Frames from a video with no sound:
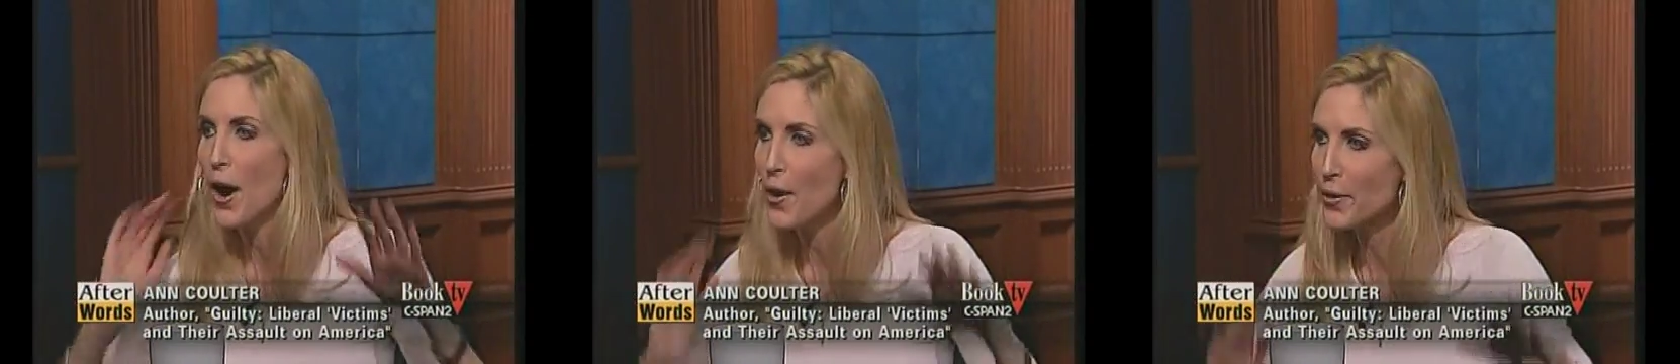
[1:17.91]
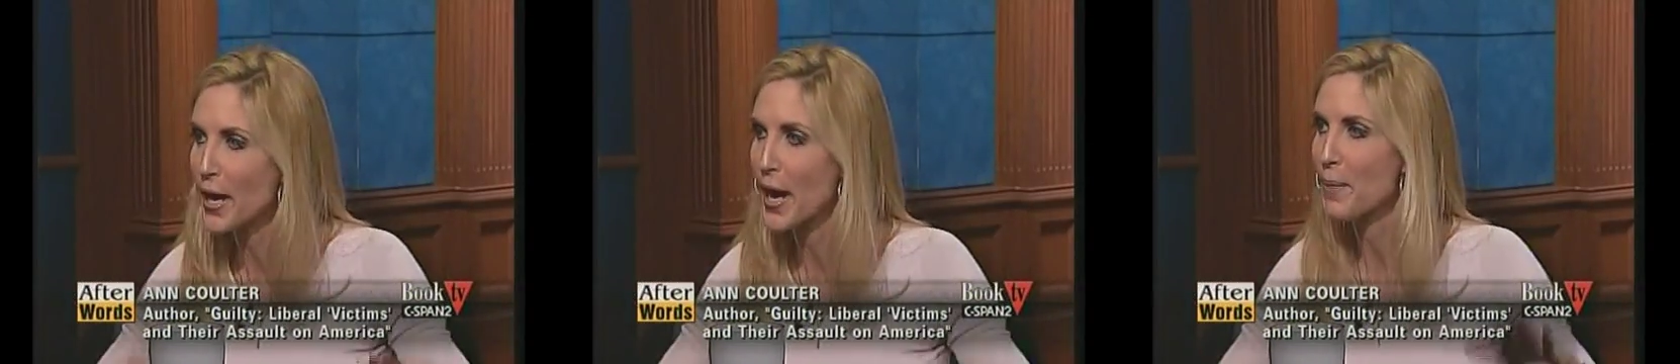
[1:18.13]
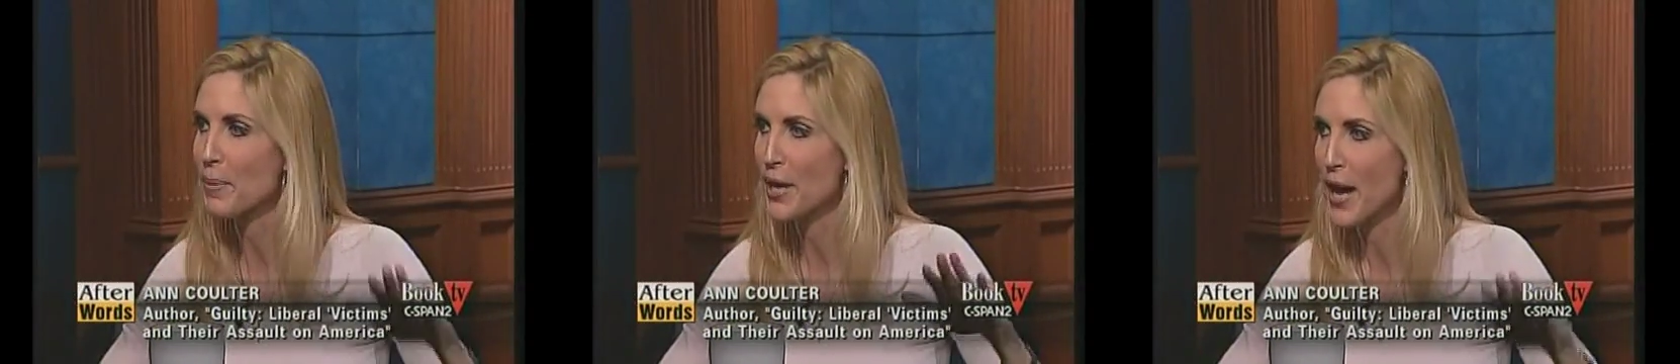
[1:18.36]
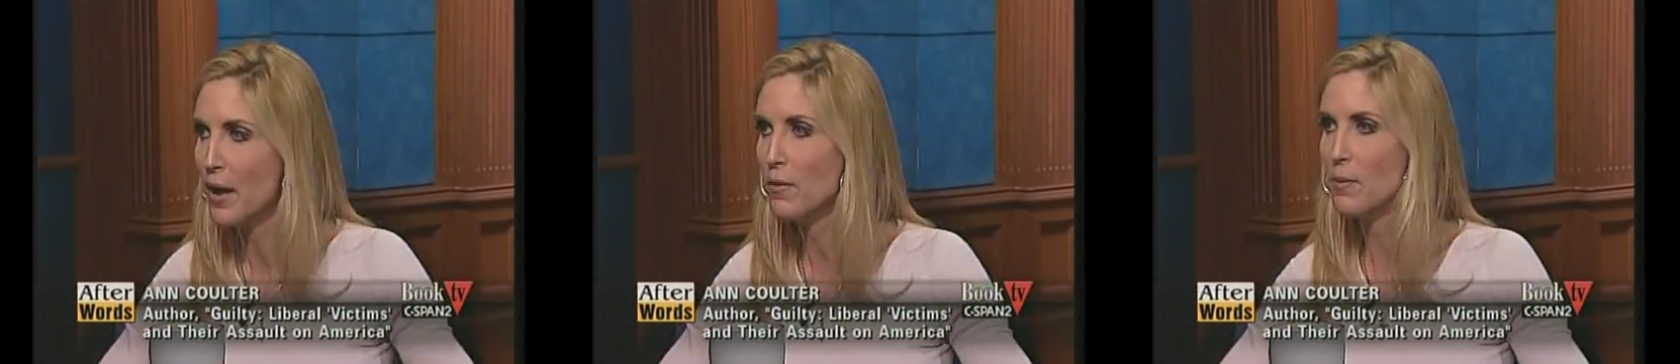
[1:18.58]
Okay,
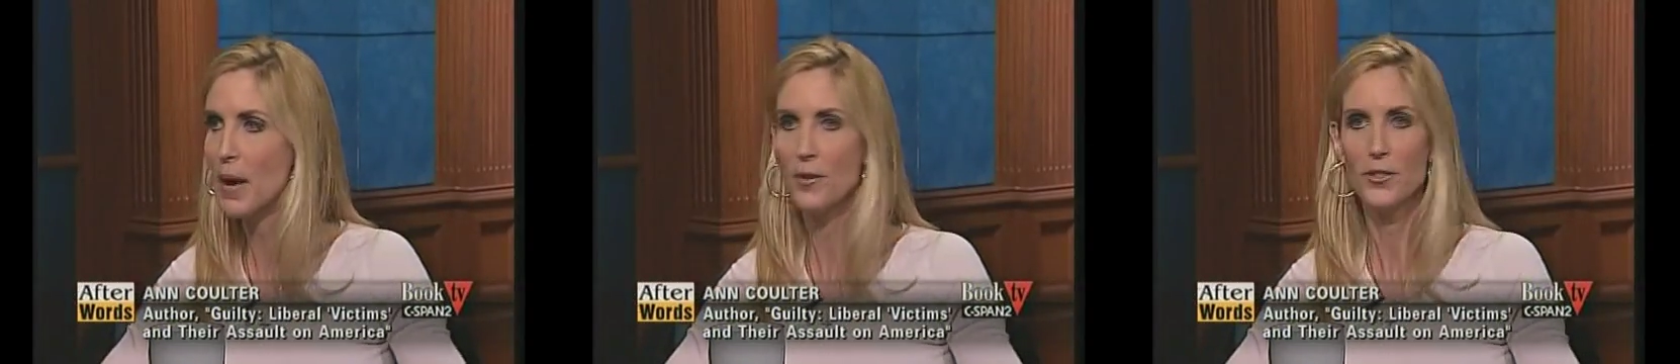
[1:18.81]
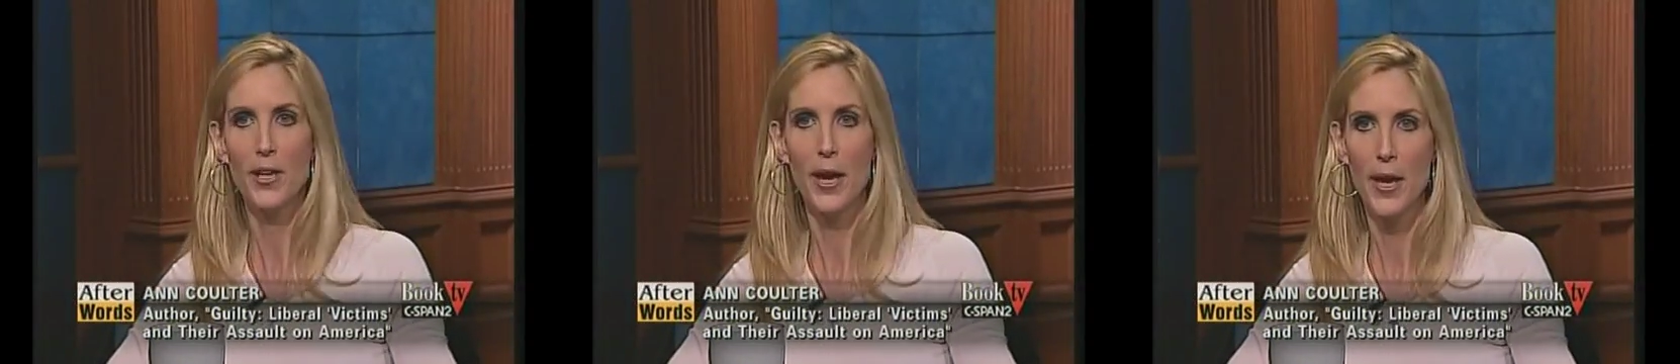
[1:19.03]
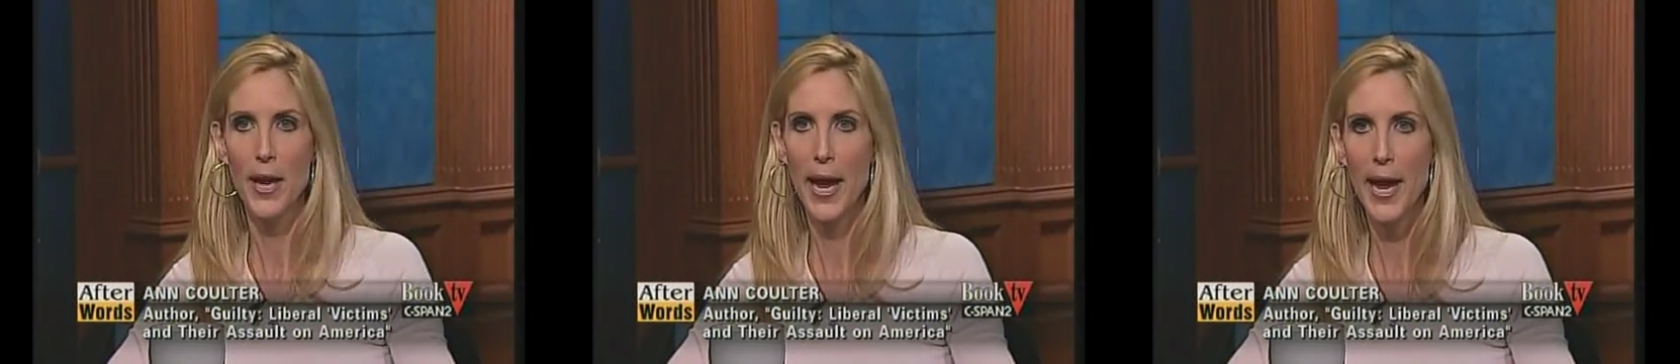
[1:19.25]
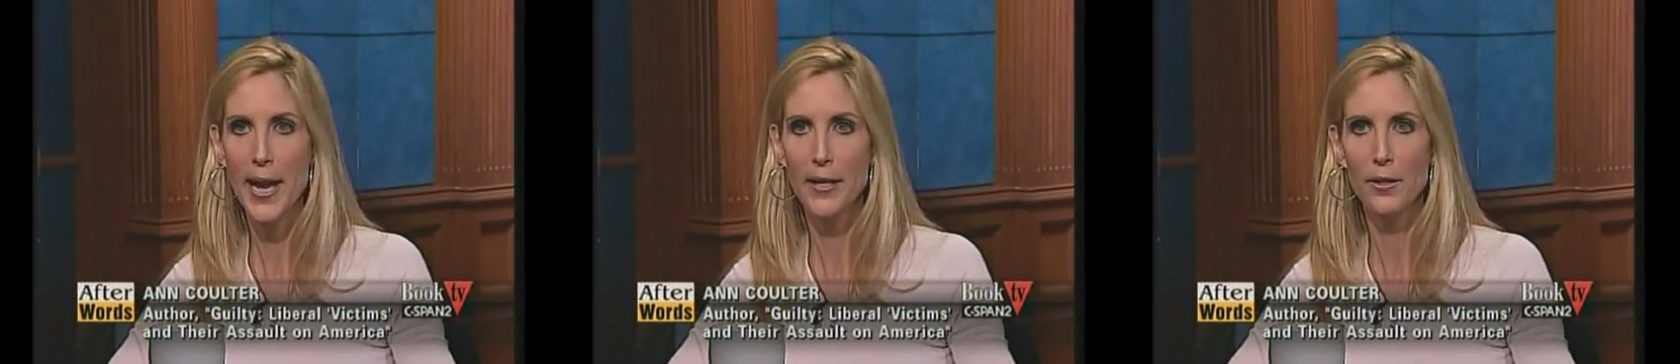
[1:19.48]
but how about Ted
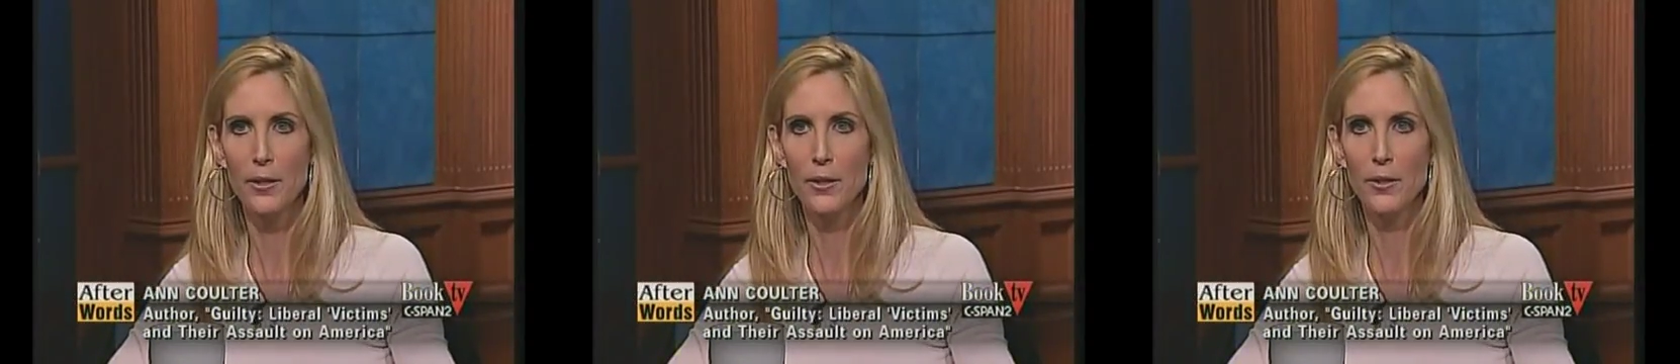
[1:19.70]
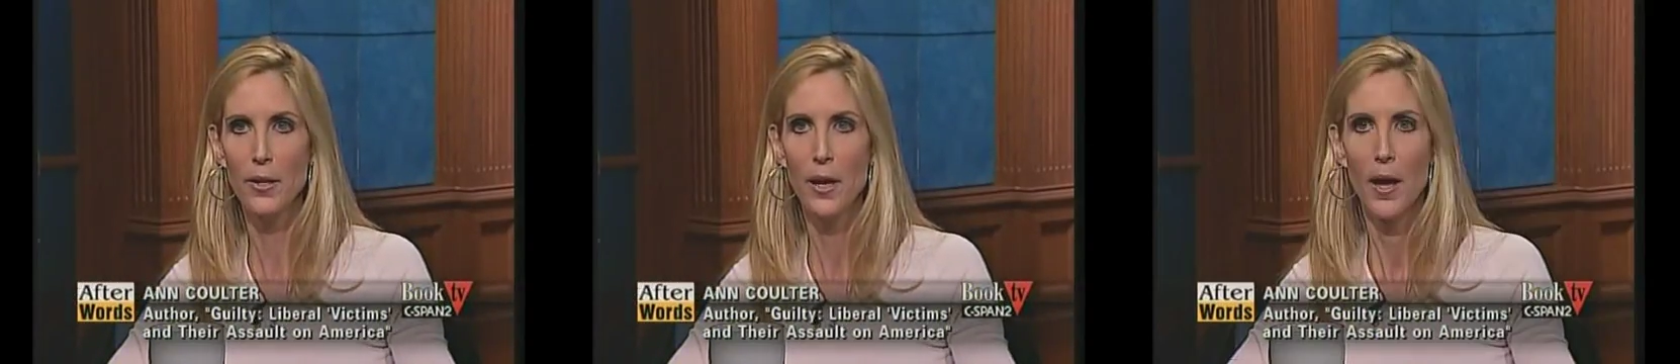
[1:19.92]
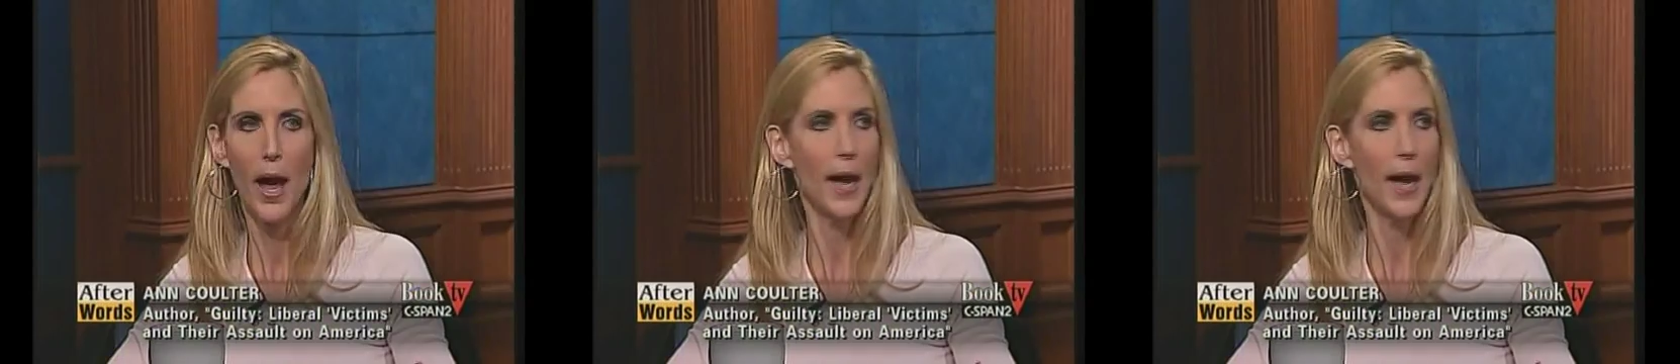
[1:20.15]
Haggart,